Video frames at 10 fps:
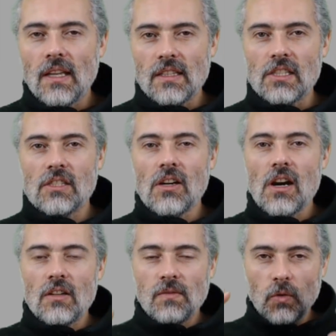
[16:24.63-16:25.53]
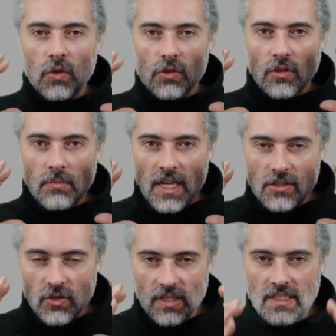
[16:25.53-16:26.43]
At the start, focus on
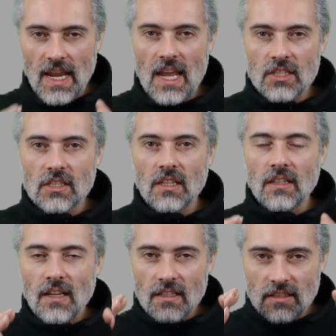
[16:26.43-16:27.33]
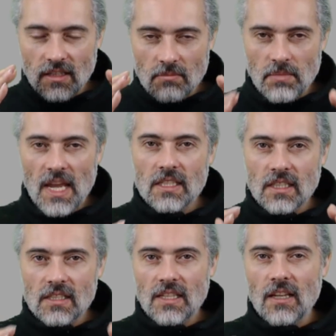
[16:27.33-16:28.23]
mastering testing to the
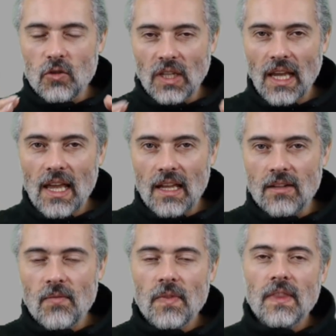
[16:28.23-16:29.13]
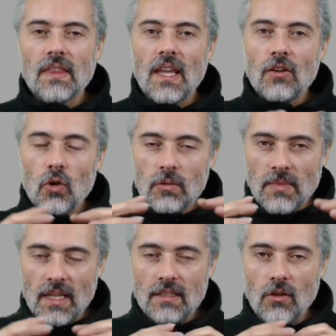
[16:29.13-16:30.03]
best extent you can, then
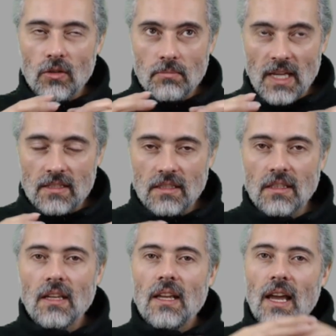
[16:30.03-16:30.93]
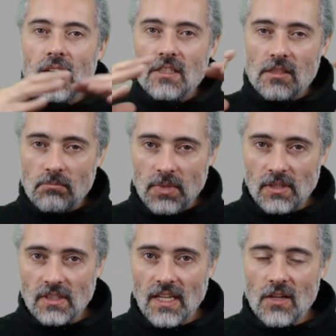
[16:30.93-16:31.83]
augment it and just
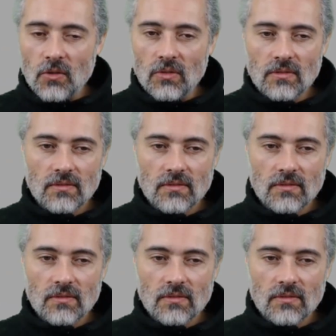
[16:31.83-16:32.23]
build it out.